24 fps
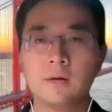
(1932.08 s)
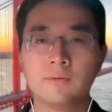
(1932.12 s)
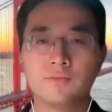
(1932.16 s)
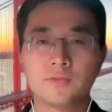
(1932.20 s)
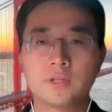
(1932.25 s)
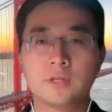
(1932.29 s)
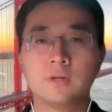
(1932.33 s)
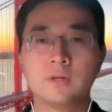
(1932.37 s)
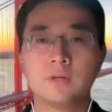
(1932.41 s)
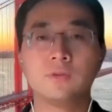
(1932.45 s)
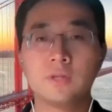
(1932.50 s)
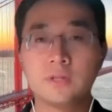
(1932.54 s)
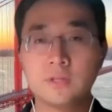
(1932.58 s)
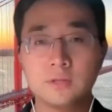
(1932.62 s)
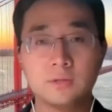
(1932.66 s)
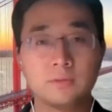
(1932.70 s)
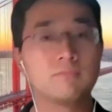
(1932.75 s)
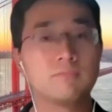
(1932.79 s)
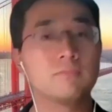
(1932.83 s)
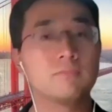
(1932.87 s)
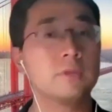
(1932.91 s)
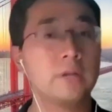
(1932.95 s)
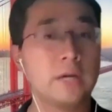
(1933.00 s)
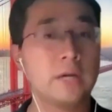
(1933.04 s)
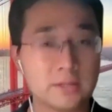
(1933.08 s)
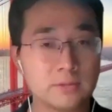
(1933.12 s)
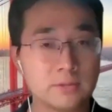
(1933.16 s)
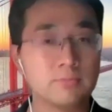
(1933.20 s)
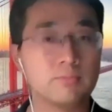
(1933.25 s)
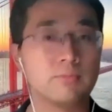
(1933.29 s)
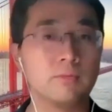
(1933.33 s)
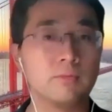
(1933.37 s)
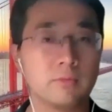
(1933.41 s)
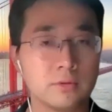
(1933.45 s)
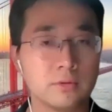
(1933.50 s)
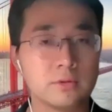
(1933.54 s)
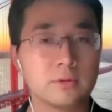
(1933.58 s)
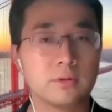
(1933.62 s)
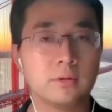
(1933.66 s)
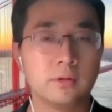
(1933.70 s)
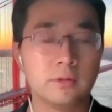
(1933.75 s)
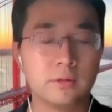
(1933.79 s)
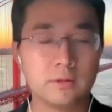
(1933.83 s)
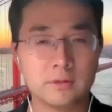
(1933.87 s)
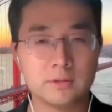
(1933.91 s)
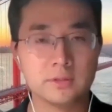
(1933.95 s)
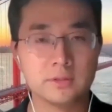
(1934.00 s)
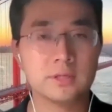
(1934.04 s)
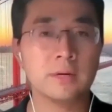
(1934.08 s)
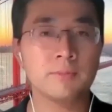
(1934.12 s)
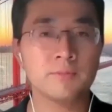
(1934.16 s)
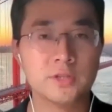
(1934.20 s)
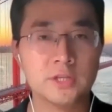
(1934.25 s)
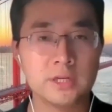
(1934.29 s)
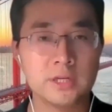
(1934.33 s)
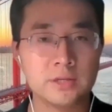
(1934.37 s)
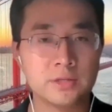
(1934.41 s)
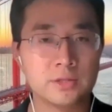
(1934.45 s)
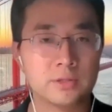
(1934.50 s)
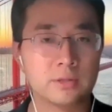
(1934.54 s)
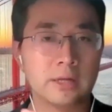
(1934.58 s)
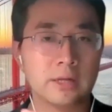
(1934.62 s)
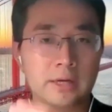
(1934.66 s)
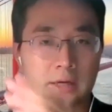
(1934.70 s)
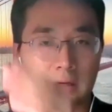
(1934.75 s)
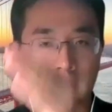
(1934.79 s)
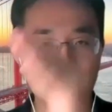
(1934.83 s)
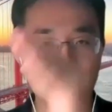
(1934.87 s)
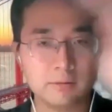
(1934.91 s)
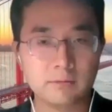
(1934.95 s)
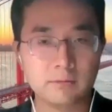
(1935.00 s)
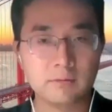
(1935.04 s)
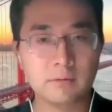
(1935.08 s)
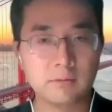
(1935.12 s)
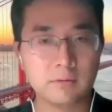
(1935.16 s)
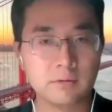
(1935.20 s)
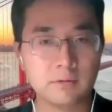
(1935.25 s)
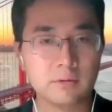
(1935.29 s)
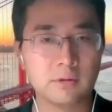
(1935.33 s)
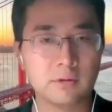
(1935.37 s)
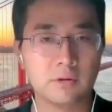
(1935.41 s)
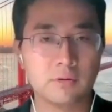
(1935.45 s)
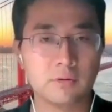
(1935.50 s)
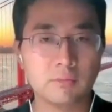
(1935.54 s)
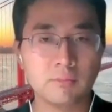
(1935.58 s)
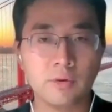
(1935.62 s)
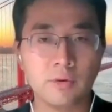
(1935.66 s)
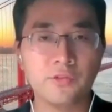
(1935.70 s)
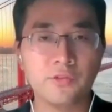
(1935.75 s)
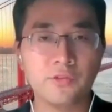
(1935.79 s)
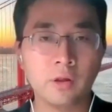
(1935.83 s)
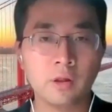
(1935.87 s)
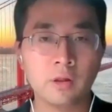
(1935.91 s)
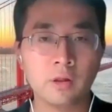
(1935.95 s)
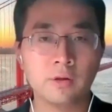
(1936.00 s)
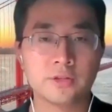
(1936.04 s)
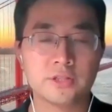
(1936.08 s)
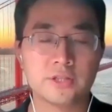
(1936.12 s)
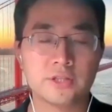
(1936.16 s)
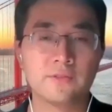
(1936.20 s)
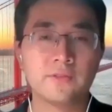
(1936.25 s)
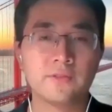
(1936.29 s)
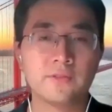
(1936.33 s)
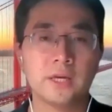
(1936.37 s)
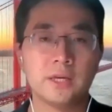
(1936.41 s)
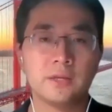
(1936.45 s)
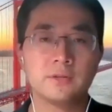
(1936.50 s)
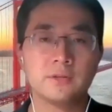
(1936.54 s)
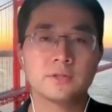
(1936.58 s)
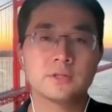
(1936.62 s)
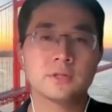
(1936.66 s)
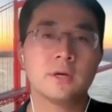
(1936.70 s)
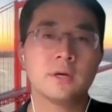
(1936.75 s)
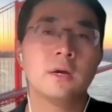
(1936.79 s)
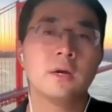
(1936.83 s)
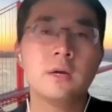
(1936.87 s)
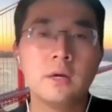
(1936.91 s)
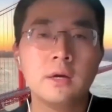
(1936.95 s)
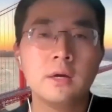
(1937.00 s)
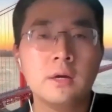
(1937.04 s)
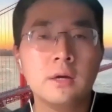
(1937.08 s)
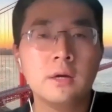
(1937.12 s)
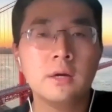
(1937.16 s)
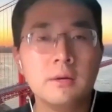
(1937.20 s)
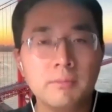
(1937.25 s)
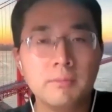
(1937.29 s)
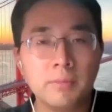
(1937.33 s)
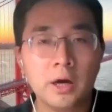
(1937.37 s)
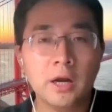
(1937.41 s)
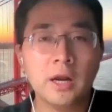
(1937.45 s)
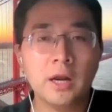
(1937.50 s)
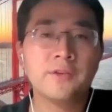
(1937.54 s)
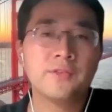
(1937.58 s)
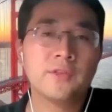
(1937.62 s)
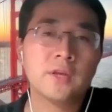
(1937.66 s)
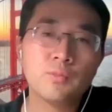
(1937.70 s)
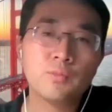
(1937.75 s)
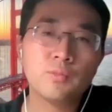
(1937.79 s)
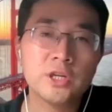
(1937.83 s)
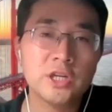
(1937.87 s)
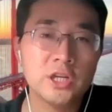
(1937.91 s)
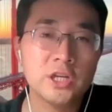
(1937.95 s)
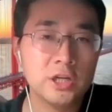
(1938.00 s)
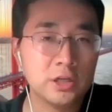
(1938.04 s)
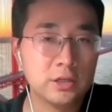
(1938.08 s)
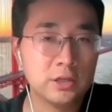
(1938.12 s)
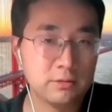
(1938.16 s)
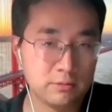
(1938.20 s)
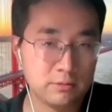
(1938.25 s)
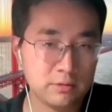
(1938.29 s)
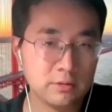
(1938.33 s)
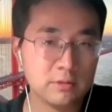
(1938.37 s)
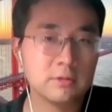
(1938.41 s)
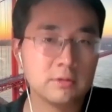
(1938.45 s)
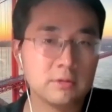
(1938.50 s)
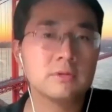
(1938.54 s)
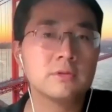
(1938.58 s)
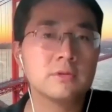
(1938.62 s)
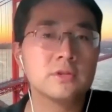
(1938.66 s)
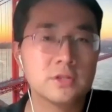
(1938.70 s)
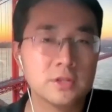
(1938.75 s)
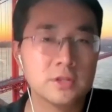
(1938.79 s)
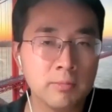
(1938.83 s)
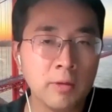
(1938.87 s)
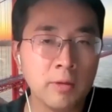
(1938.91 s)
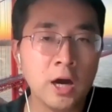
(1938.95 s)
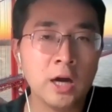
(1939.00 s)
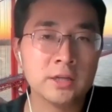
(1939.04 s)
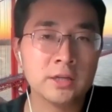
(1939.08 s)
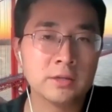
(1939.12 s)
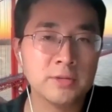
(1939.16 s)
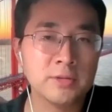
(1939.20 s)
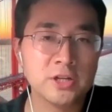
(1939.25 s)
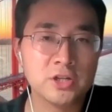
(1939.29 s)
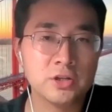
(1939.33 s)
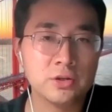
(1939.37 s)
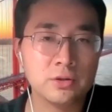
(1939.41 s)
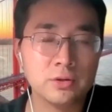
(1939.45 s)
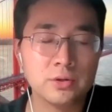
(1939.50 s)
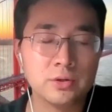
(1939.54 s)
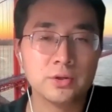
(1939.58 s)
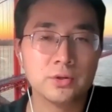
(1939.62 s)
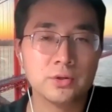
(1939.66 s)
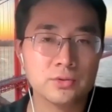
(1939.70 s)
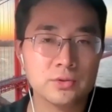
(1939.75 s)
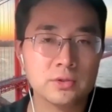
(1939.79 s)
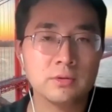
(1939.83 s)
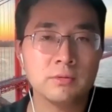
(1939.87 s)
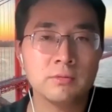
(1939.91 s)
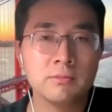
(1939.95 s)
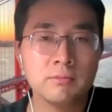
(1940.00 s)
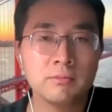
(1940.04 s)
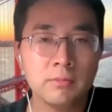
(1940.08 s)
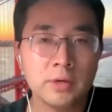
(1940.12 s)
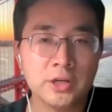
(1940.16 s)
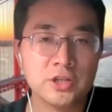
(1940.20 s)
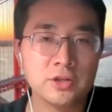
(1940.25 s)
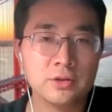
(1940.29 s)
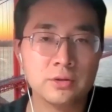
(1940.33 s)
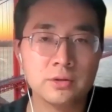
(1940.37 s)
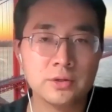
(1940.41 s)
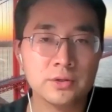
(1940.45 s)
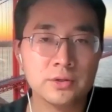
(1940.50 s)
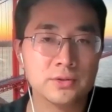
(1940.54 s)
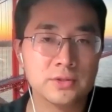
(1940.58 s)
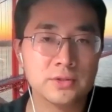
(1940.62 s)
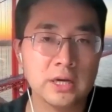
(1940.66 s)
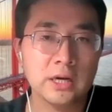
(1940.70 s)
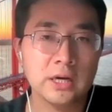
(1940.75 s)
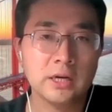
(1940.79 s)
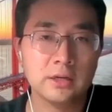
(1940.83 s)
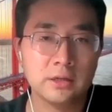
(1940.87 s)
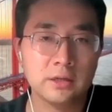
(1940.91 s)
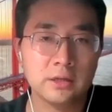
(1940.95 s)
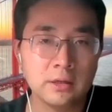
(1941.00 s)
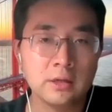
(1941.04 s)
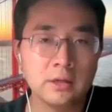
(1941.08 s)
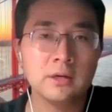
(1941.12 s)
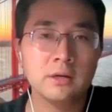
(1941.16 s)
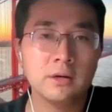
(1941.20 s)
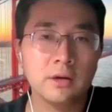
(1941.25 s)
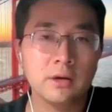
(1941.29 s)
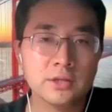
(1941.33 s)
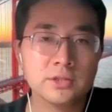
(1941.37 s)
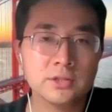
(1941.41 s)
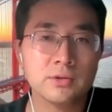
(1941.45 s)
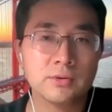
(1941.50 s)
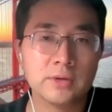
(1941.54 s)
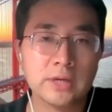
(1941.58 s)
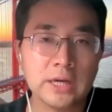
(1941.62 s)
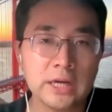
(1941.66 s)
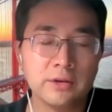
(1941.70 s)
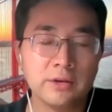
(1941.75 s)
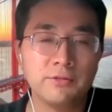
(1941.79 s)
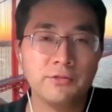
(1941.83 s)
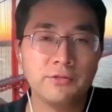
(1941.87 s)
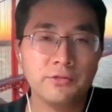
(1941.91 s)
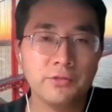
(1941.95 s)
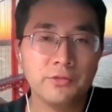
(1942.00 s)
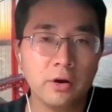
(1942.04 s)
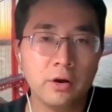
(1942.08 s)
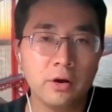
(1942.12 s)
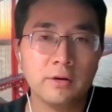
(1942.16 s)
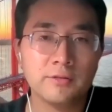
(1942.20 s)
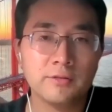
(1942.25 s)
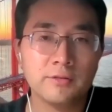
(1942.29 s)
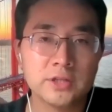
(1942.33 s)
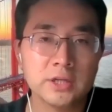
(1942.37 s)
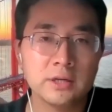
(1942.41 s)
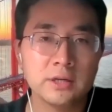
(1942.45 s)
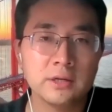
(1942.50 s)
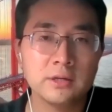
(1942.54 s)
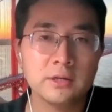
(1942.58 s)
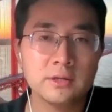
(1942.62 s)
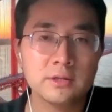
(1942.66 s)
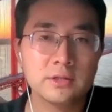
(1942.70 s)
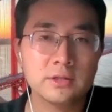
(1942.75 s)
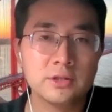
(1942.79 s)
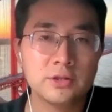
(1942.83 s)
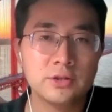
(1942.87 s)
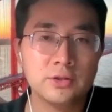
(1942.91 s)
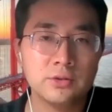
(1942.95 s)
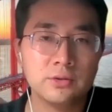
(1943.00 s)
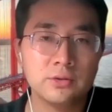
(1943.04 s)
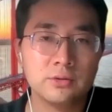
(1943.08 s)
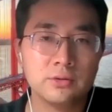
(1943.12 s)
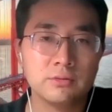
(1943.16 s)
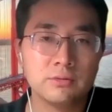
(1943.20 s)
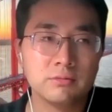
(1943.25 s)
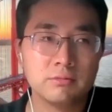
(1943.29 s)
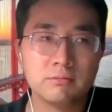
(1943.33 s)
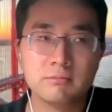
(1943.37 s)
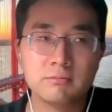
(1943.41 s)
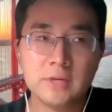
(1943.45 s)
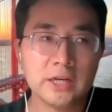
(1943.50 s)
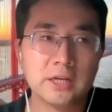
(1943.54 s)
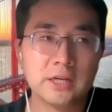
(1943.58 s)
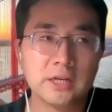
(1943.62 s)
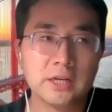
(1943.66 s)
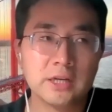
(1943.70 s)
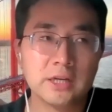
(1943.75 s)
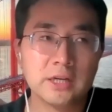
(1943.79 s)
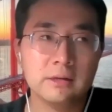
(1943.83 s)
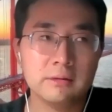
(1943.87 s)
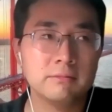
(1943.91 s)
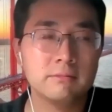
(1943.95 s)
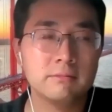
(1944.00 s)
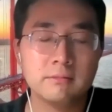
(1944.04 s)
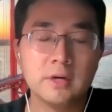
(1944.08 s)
So that's in some sense like a morphology things. But I think we need smart material side also getting involved to make a